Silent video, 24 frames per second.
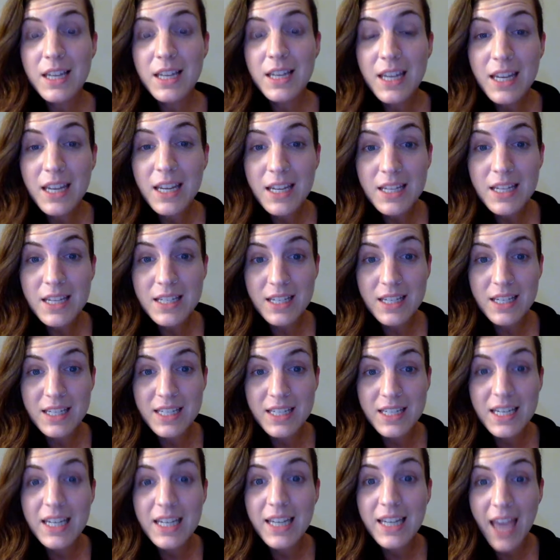He is in
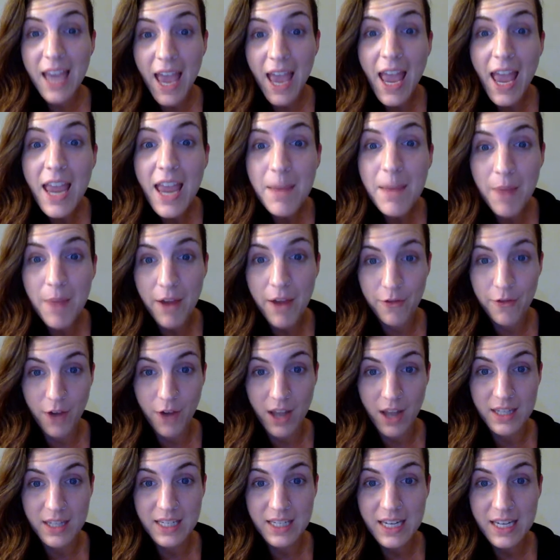TK, my
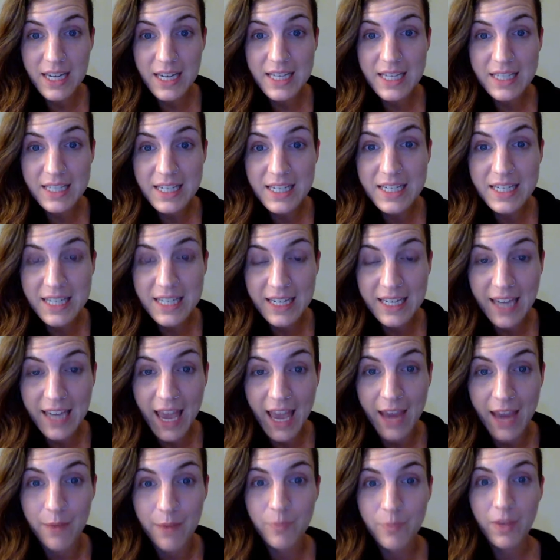friends. He is in
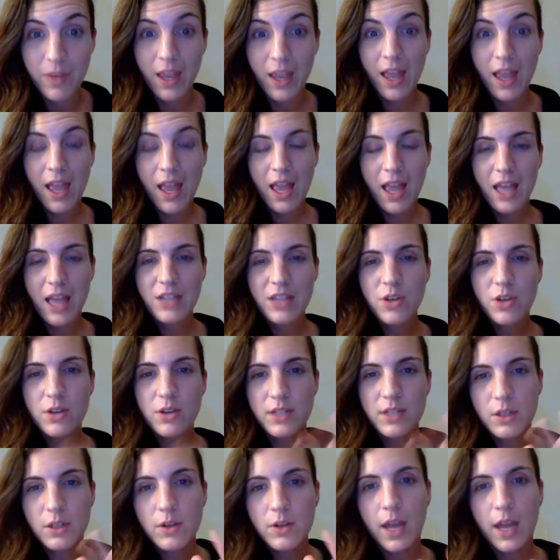TK. And so I was
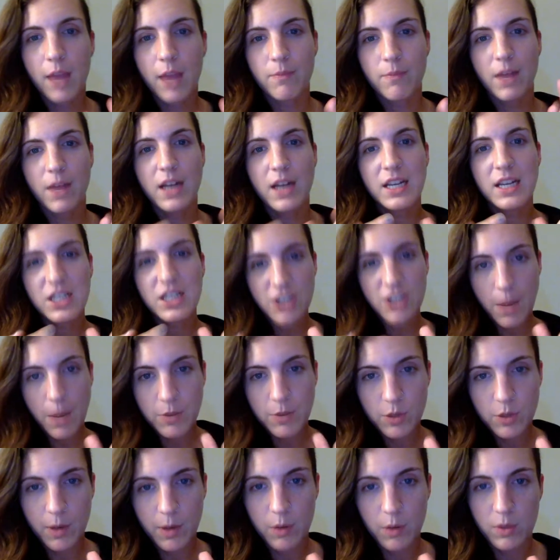like, okay, I need to stop
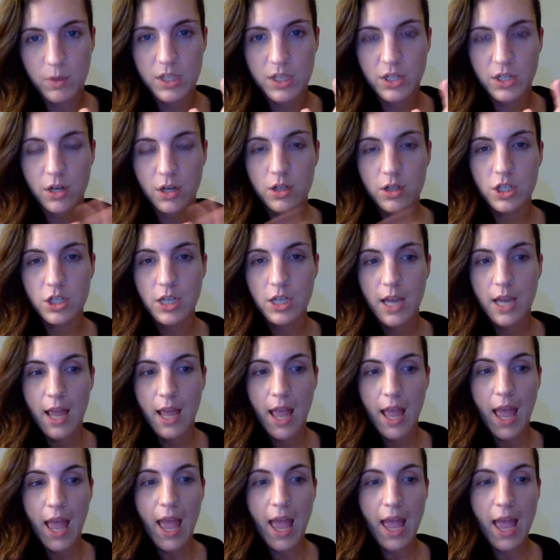and do my research.
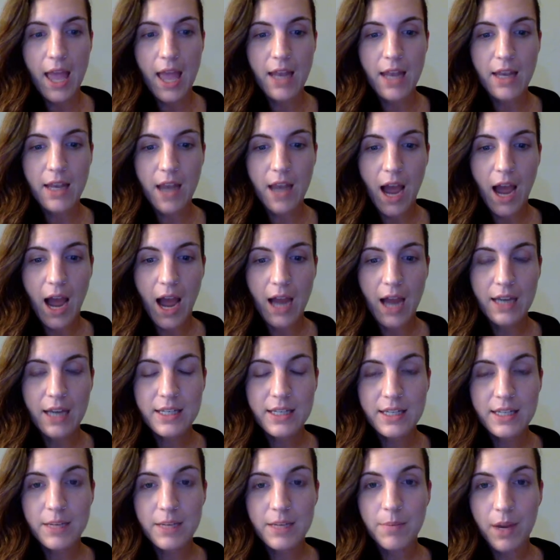And I
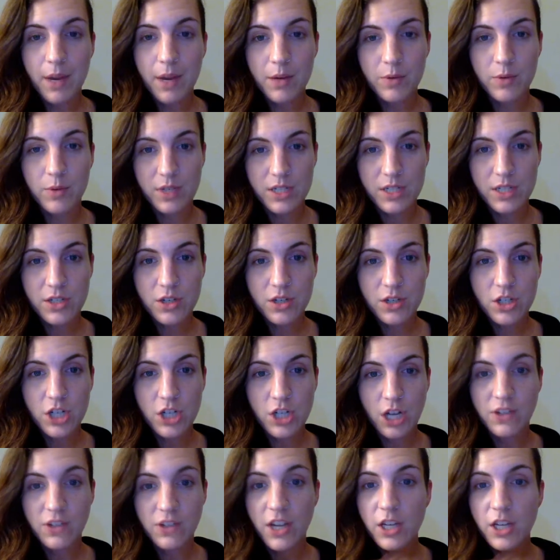did my research, and
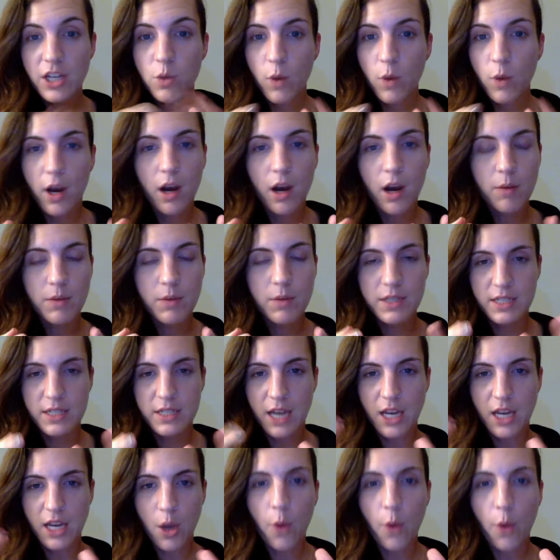I'll tell you where, because
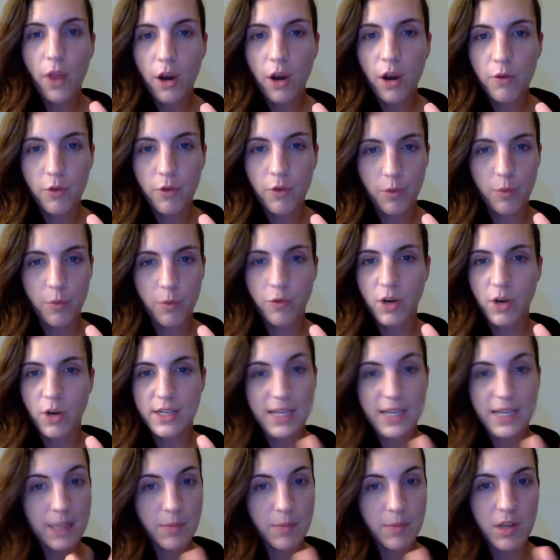I go there before I
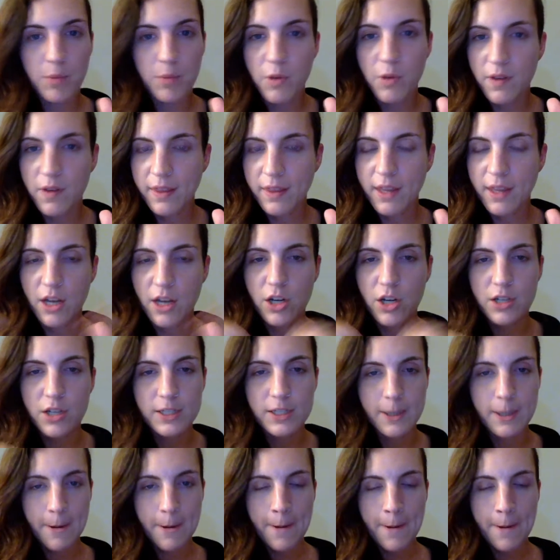take them to the movie theaters.